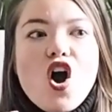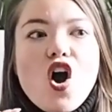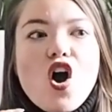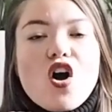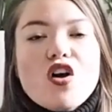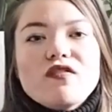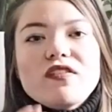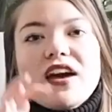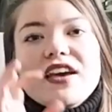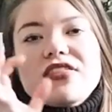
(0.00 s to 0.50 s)

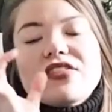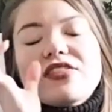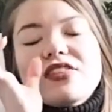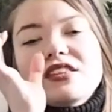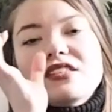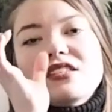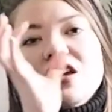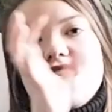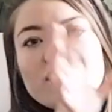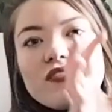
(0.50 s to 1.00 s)
of like the
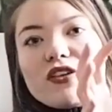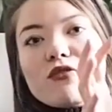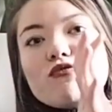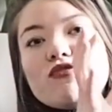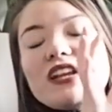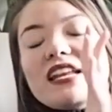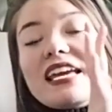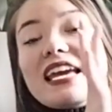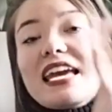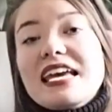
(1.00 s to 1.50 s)
stuff that
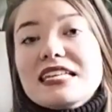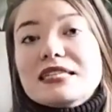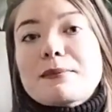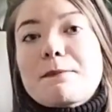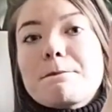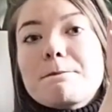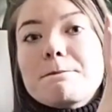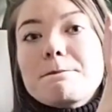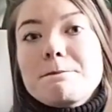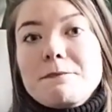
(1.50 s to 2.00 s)
really is
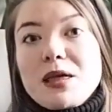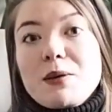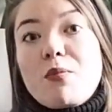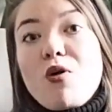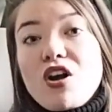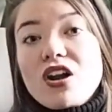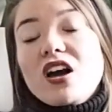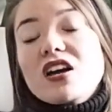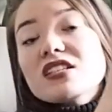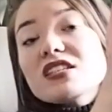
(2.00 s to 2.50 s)
the
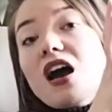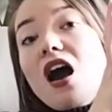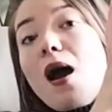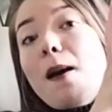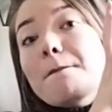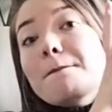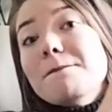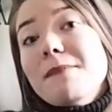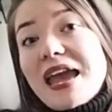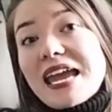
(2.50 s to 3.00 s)
products that are
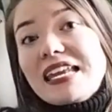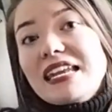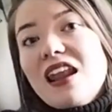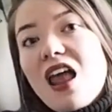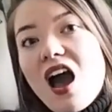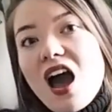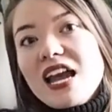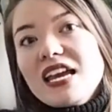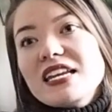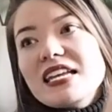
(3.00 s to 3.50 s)

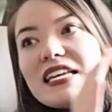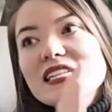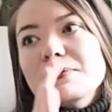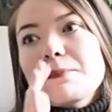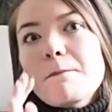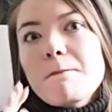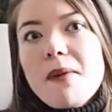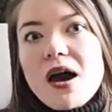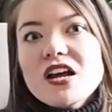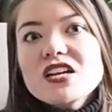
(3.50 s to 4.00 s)
mainline is
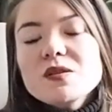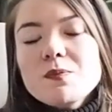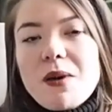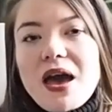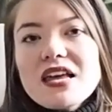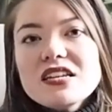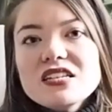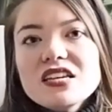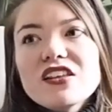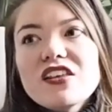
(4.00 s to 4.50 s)
much
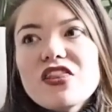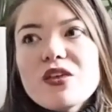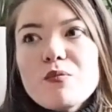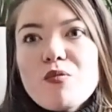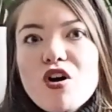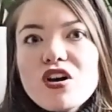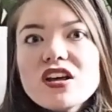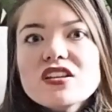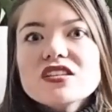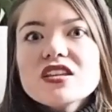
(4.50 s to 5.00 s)
better than the
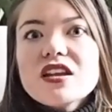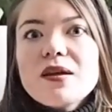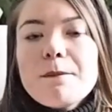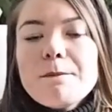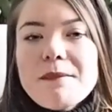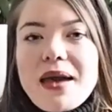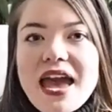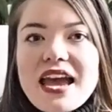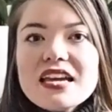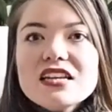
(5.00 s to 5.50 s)
products that are
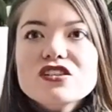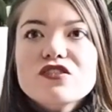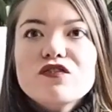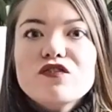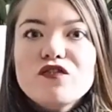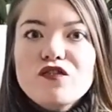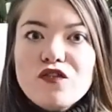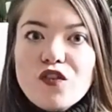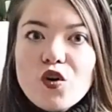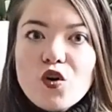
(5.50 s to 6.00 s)
made
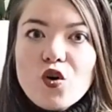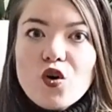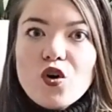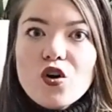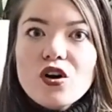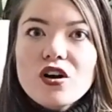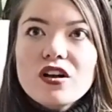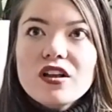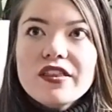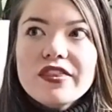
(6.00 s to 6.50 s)

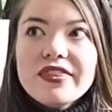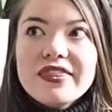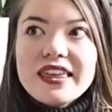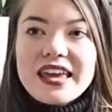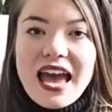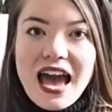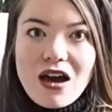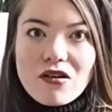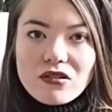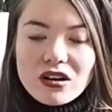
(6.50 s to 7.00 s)
for
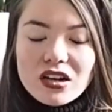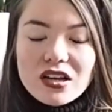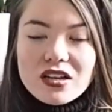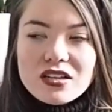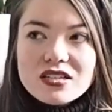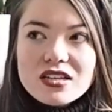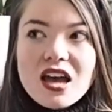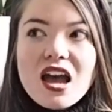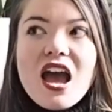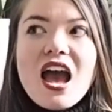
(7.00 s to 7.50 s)
the outlet.